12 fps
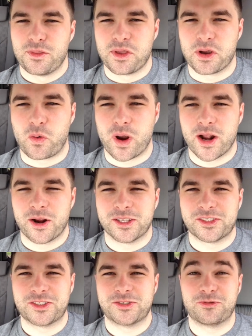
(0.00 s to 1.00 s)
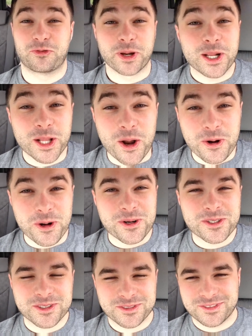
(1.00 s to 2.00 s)
the Aquarius
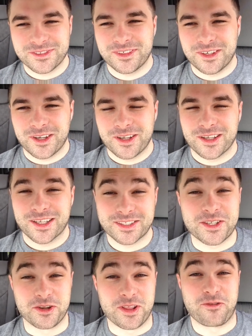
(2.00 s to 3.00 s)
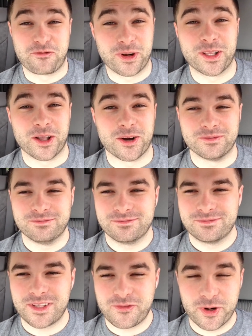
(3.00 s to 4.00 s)
freeloaders, because they freeload.
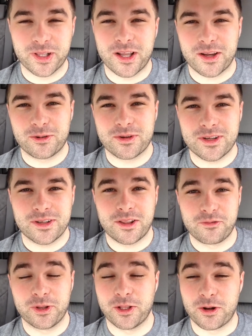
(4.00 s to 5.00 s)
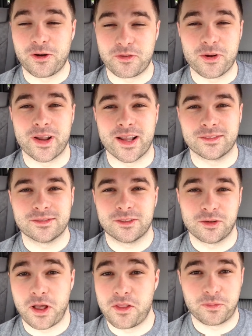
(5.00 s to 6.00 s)
They freeload off your hand,
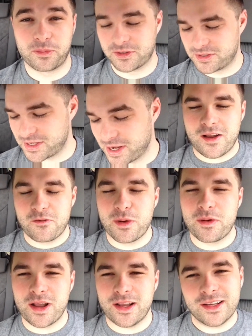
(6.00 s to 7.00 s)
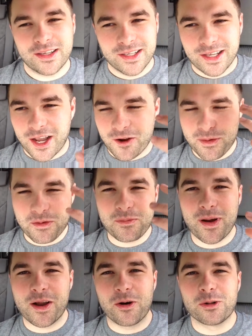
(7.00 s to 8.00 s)
or the other person's hand. I
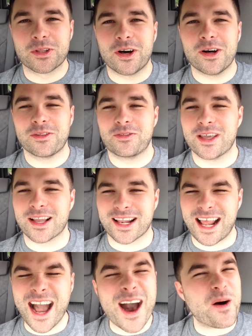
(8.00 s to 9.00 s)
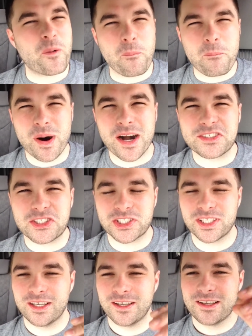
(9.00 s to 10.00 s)
remembered my old Hoth deck and how
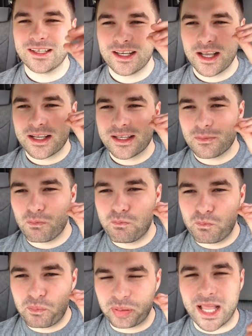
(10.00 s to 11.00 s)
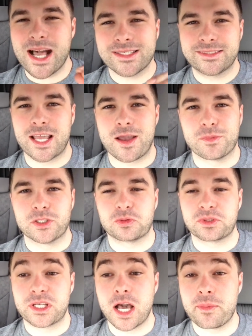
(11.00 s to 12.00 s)
much blast damage
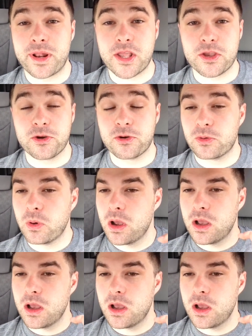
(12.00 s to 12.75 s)
was coming at you